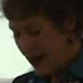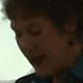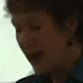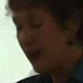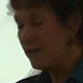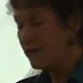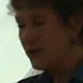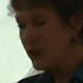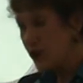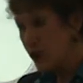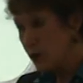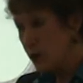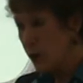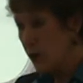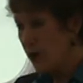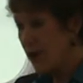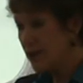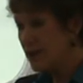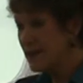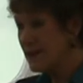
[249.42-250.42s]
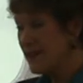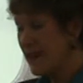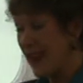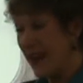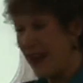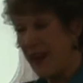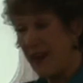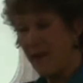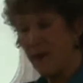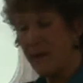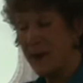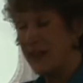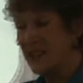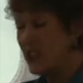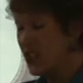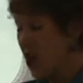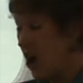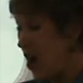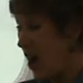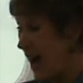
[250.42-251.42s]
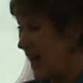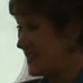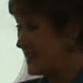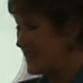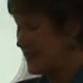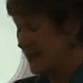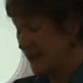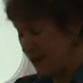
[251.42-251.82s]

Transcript: of tools that have been taught